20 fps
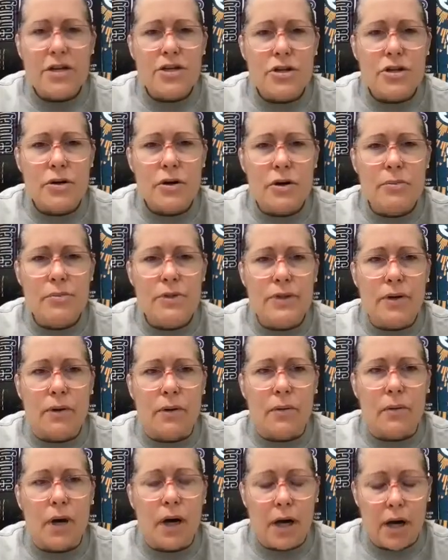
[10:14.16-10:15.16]
sure hope
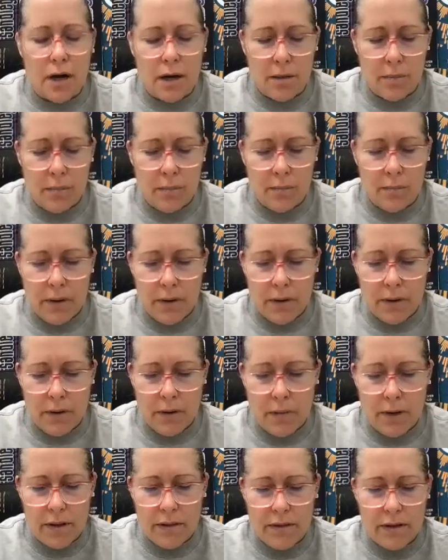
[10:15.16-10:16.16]
so. You know,
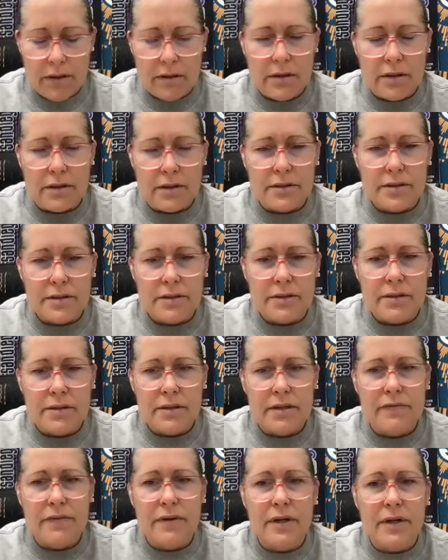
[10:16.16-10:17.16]
I think that's,
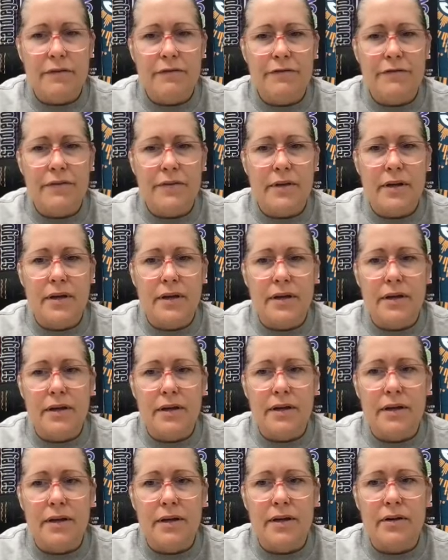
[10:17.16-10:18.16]
even if they,
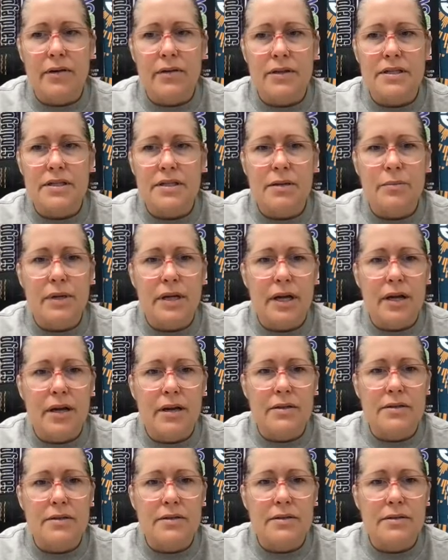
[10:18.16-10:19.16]
you know, the
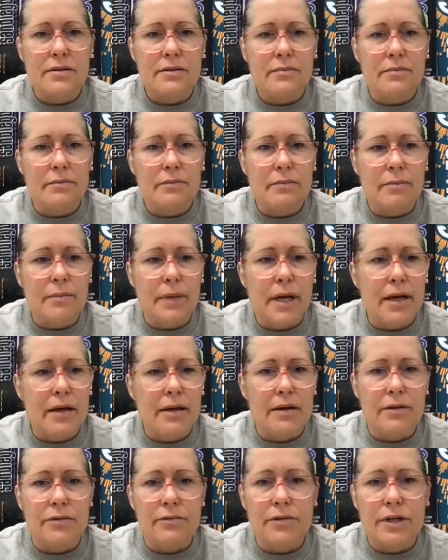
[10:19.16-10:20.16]
CBAs met
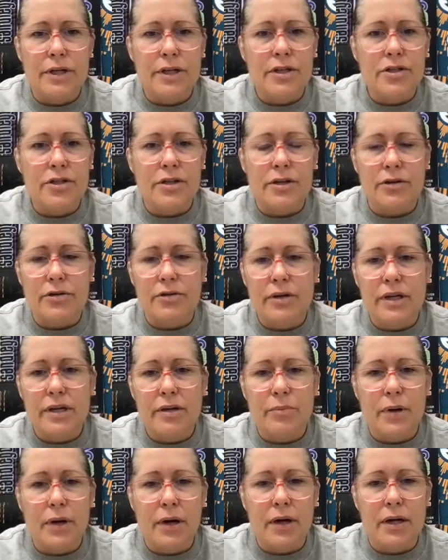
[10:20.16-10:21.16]
and reached and agreed
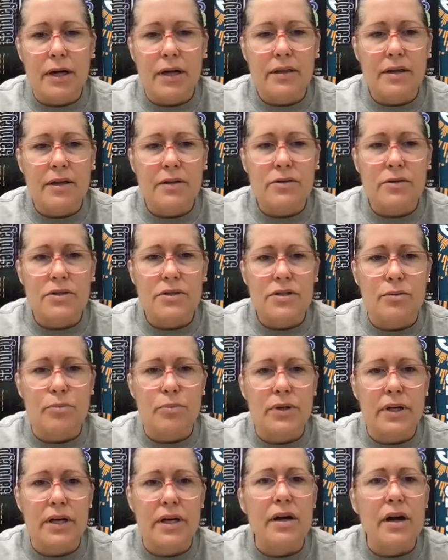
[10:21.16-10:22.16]
upon, I think there's still
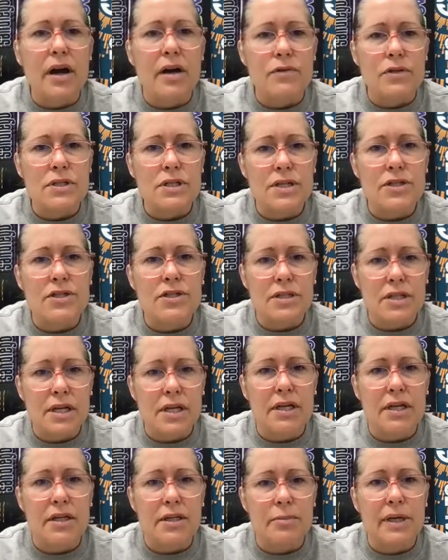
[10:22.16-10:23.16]
plenty of conversations that
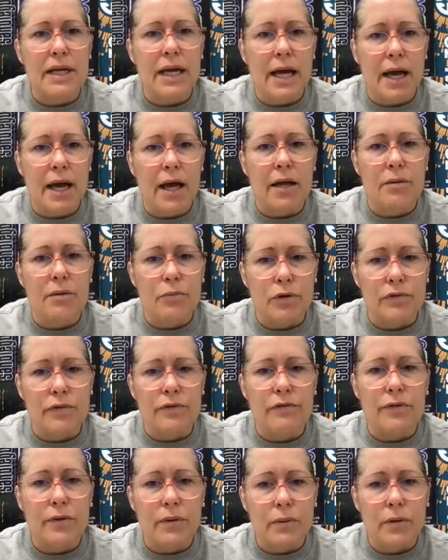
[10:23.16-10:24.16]
need to be had moving
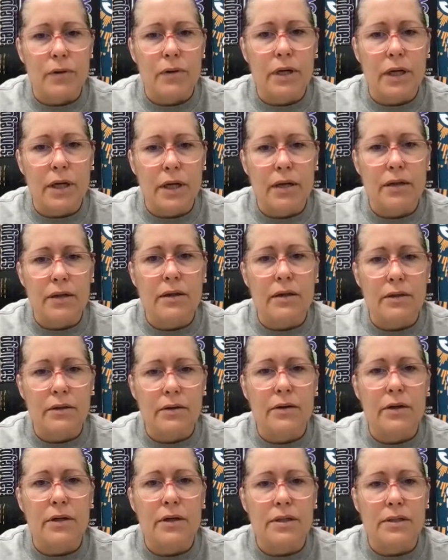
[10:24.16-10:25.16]
forward. And I think
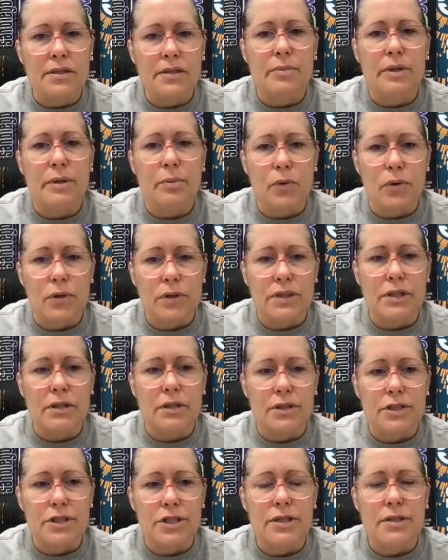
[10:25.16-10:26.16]
there needs to be more
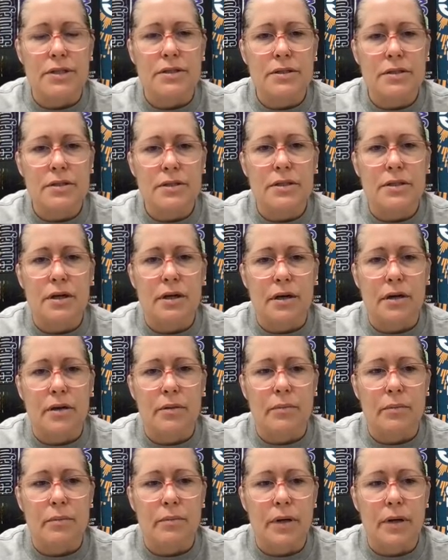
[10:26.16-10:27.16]
diligence
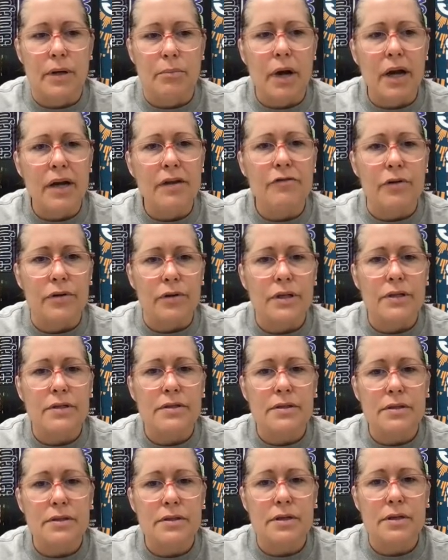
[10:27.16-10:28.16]
and
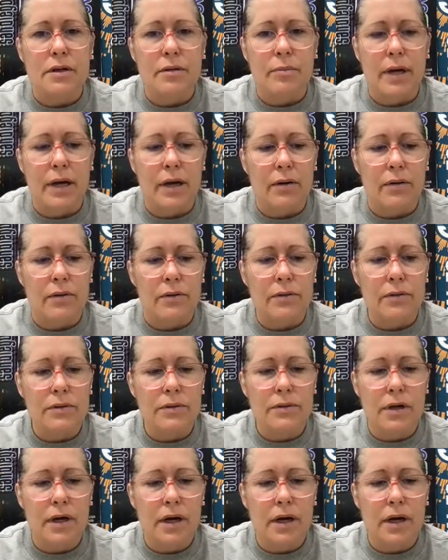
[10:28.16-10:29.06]
mindfulness about